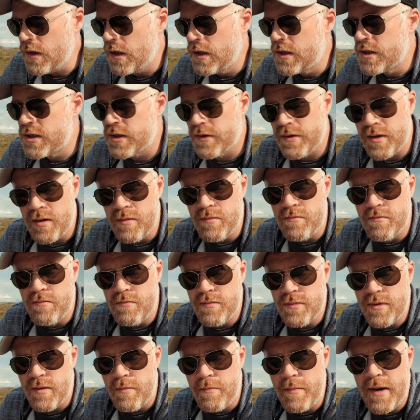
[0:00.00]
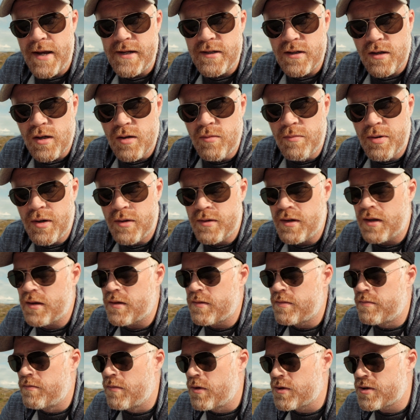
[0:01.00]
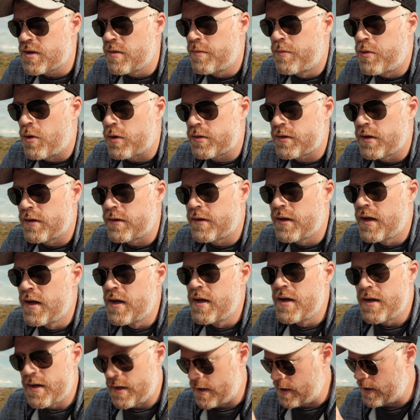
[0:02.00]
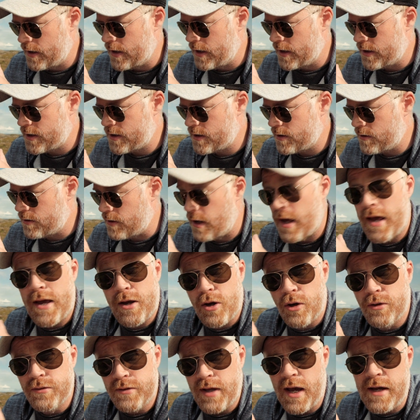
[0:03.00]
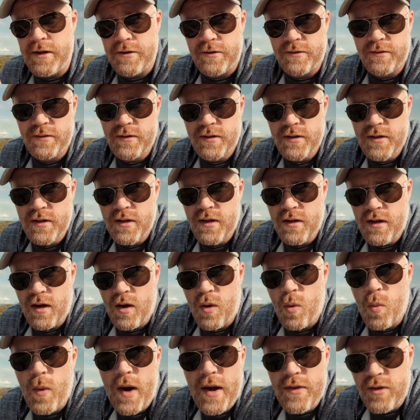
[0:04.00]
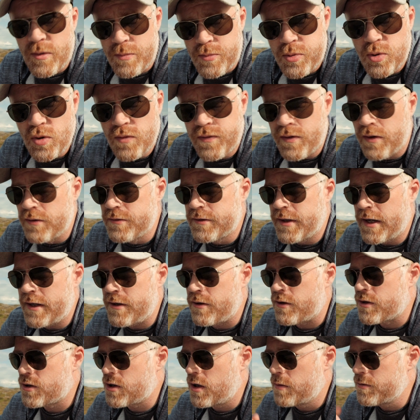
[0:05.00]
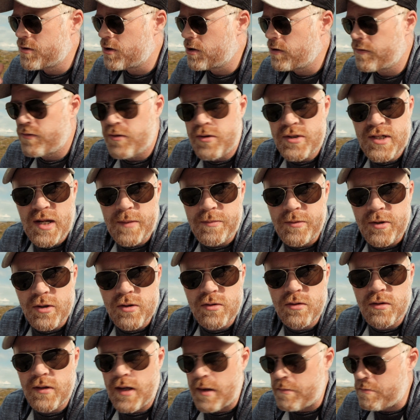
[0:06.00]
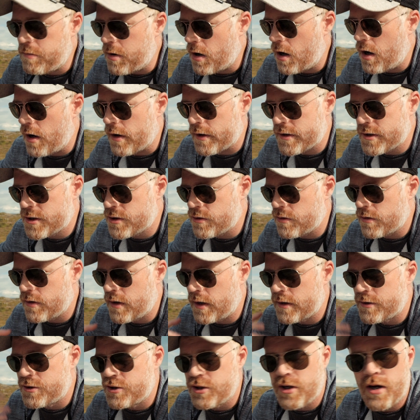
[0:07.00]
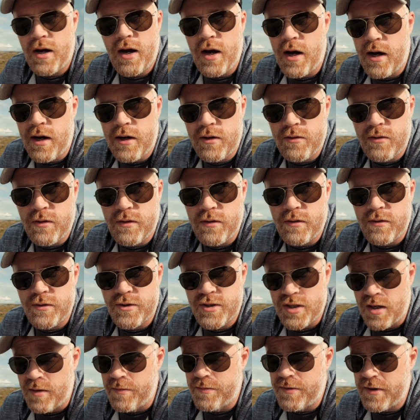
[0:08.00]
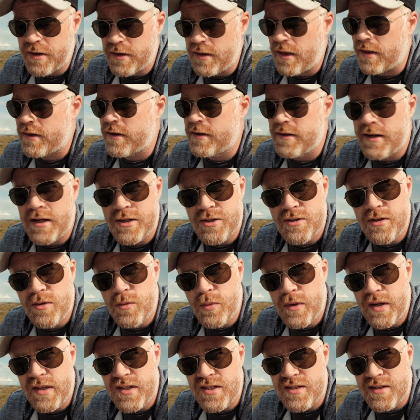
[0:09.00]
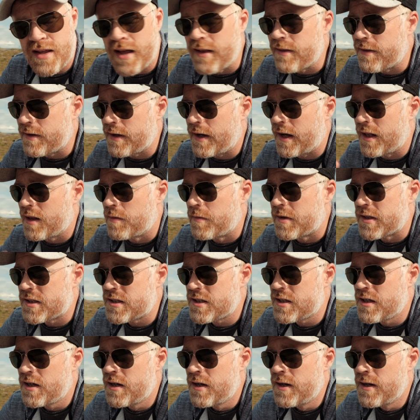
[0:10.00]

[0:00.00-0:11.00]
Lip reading: So the main component, most important, is a container, a weatherproof container, some sort of receptacle, a box or a jar or something that can actually withstand the elements.